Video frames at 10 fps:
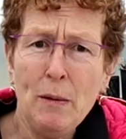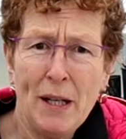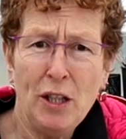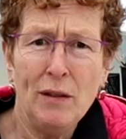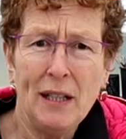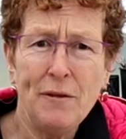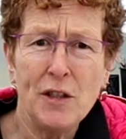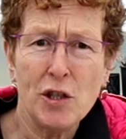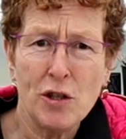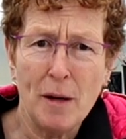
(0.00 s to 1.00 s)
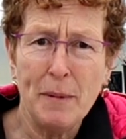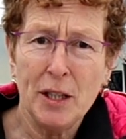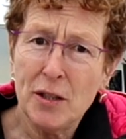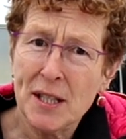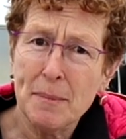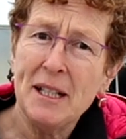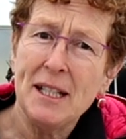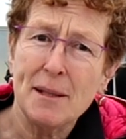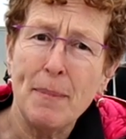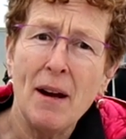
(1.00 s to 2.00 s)
when you lift a shrub and you see
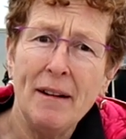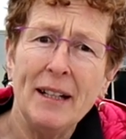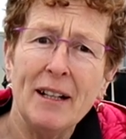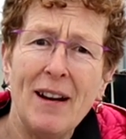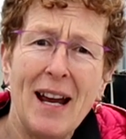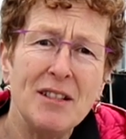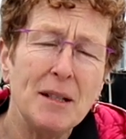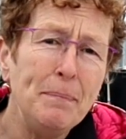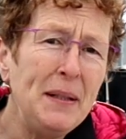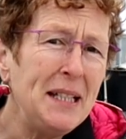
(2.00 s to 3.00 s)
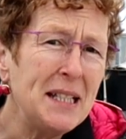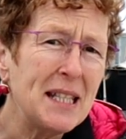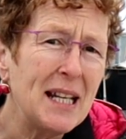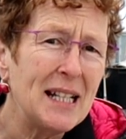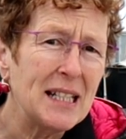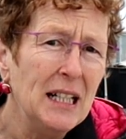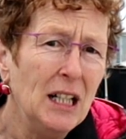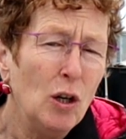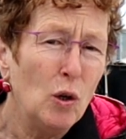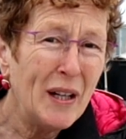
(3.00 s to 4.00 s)
spiraling around, it means that,
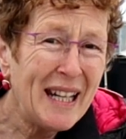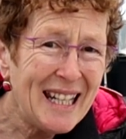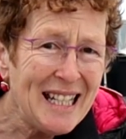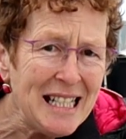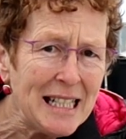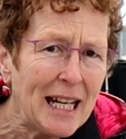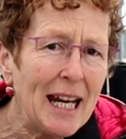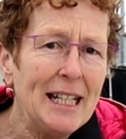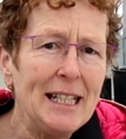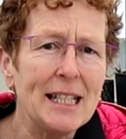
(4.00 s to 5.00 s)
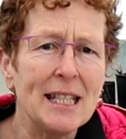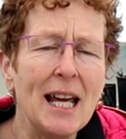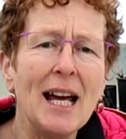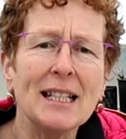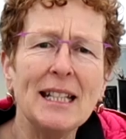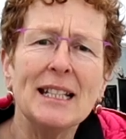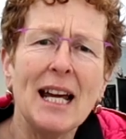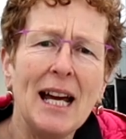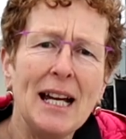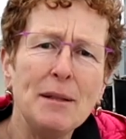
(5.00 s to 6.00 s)
or indicates that, it
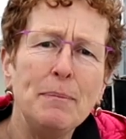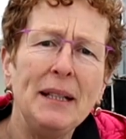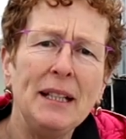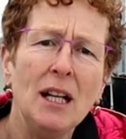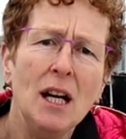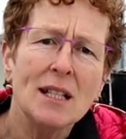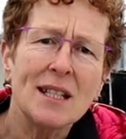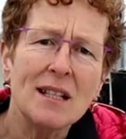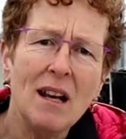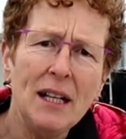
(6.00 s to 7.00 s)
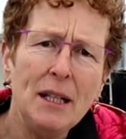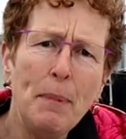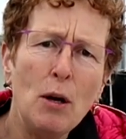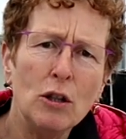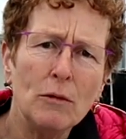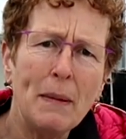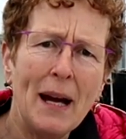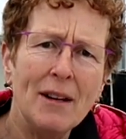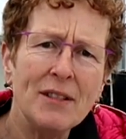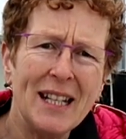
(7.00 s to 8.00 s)
had been slightly pot
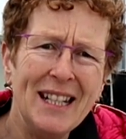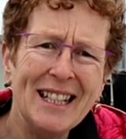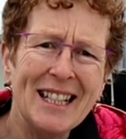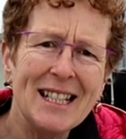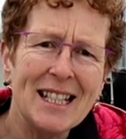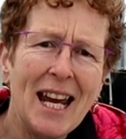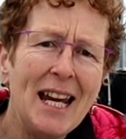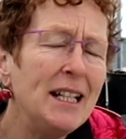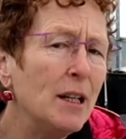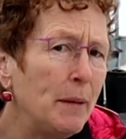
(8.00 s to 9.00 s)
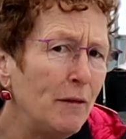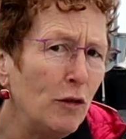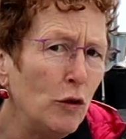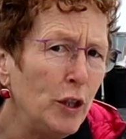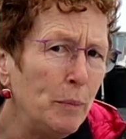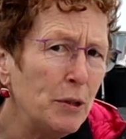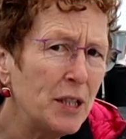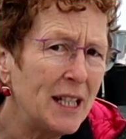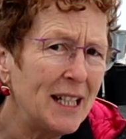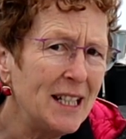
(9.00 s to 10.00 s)
bound in a container before you
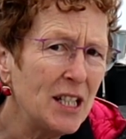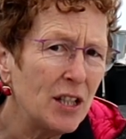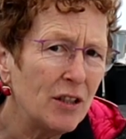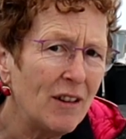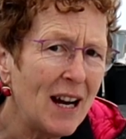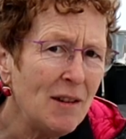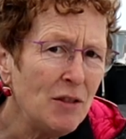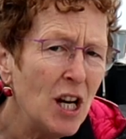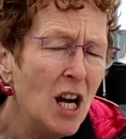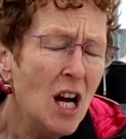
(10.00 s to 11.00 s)
put it into the ground.